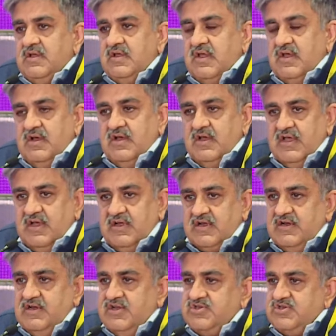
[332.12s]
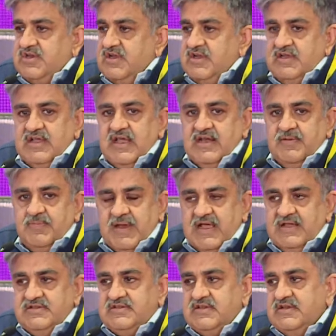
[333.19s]
air conditioning and
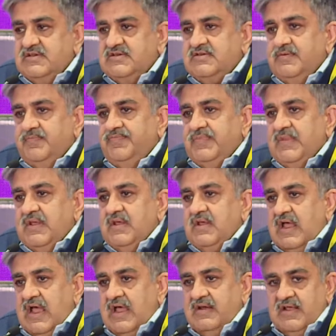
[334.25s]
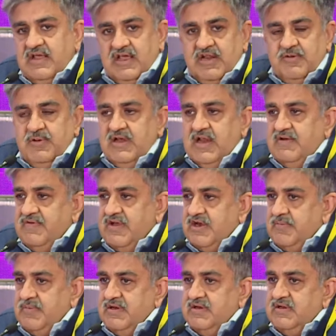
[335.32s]
appliances, and hearable and
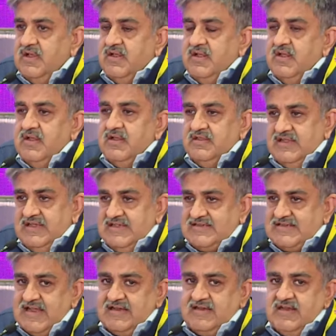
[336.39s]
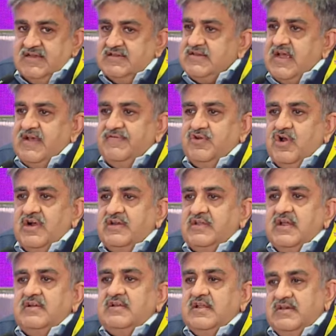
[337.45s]
wearable. These sectors have not
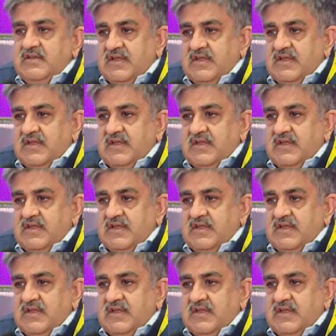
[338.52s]
kicked in